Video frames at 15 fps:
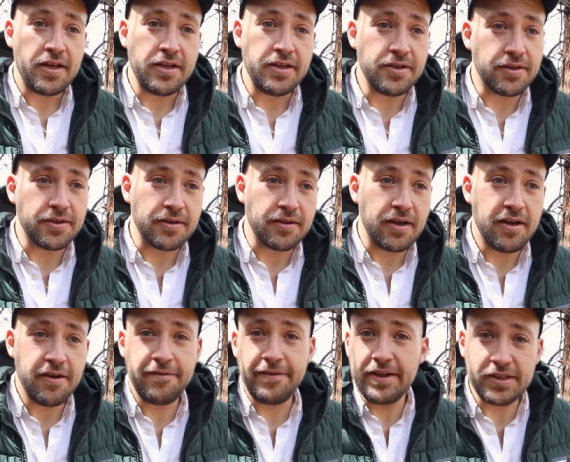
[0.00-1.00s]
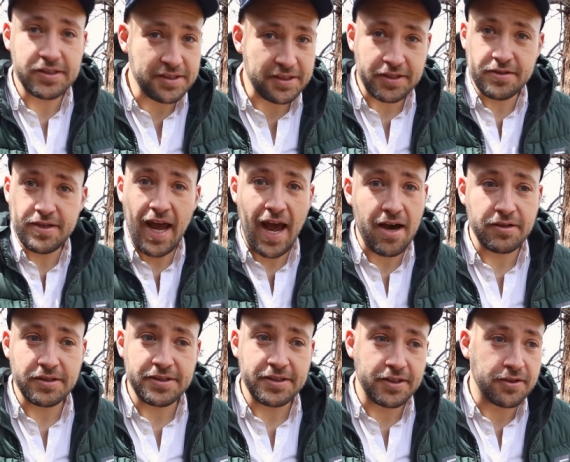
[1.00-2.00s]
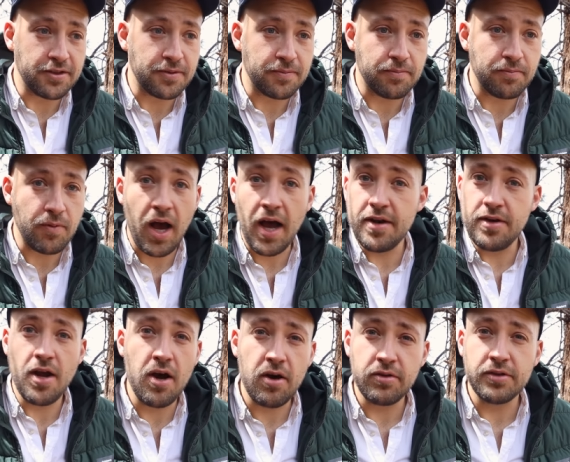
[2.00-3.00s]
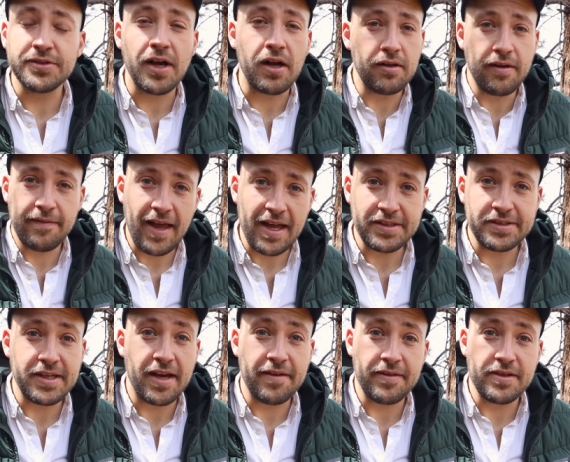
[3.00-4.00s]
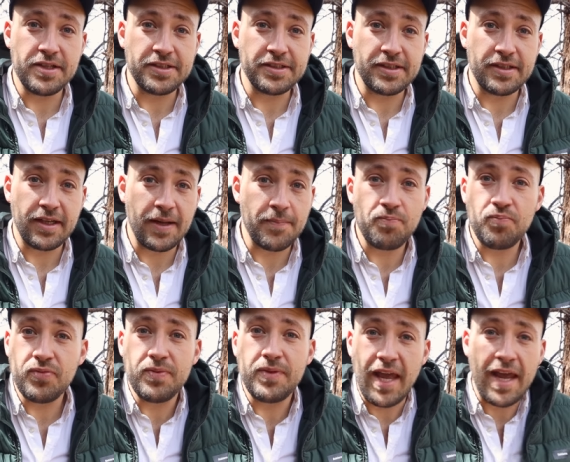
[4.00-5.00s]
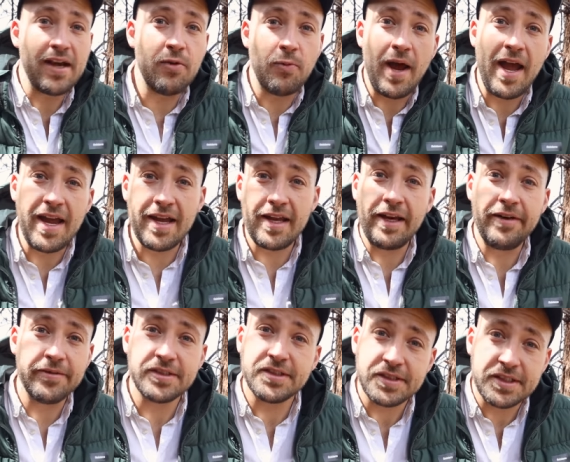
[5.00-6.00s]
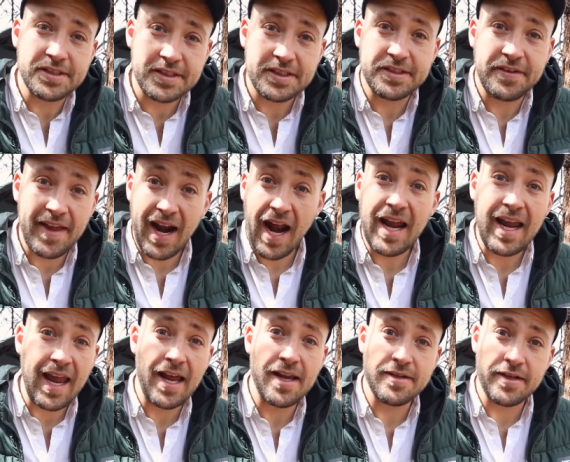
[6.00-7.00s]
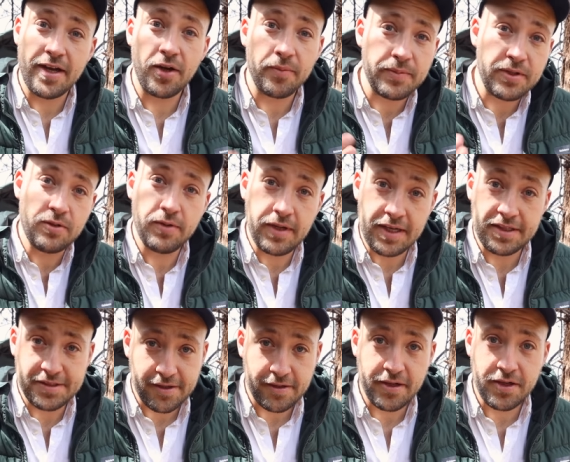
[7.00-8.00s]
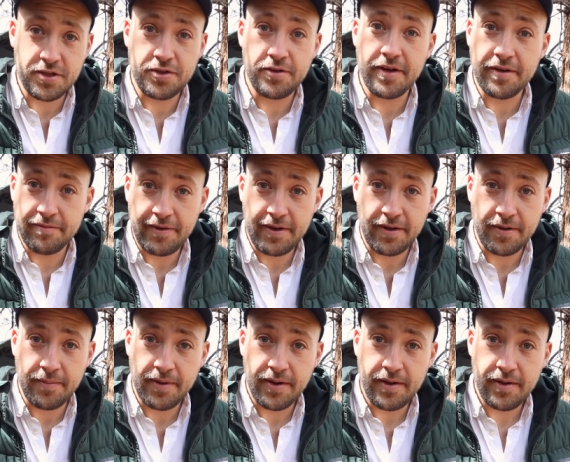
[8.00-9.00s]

your fears, your doubts, your unknowns, all of that stuff, and just take away any resistance that I can to help you get started shooting film.